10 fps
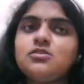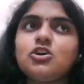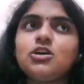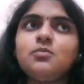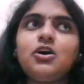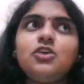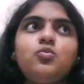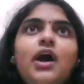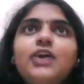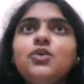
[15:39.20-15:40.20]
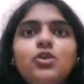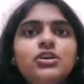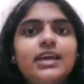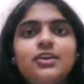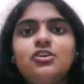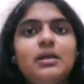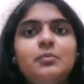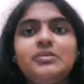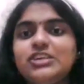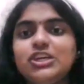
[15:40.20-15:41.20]
talk about why you want to get into
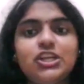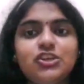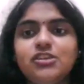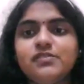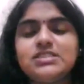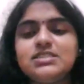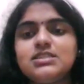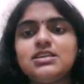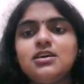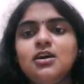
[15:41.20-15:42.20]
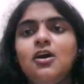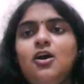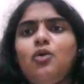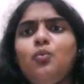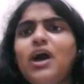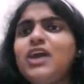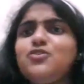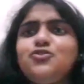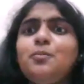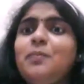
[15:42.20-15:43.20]
that particular university, why
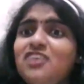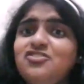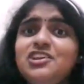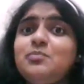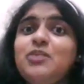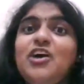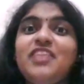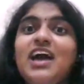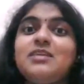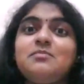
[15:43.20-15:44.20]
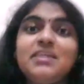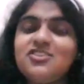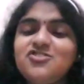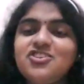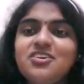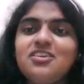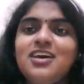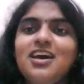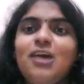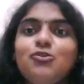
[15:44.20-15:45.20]
you're so passionate about that major.
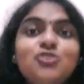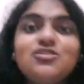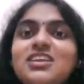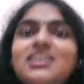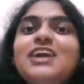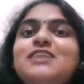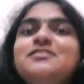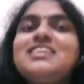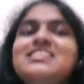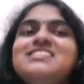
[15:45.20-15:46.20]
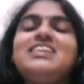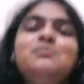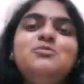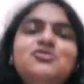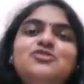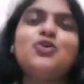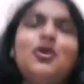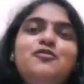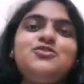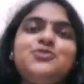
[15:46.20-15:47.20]
Those are the kind of things that admissions
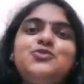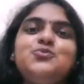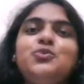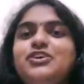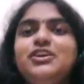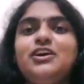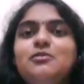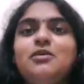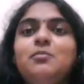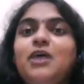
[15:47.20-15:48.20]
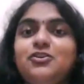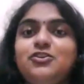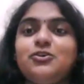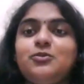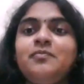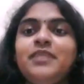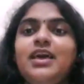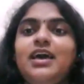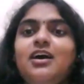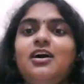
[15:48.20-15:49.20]
officers want to hear about you
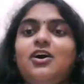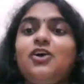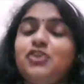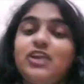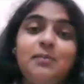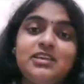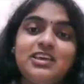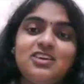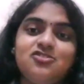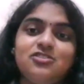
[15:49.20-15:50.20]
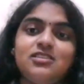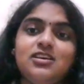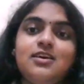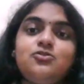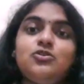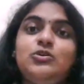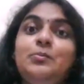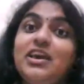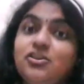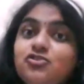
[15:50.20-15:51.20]
on your application. So
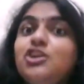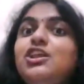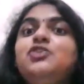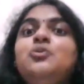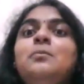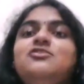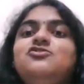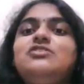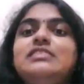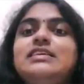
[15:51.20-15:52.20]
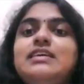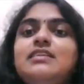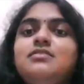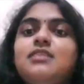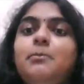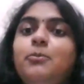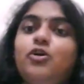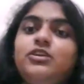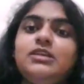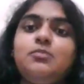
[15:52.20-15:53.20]
make sure that you mention these
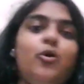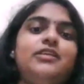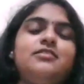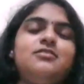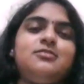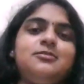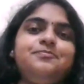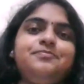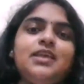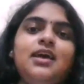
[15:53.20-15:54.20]
important points.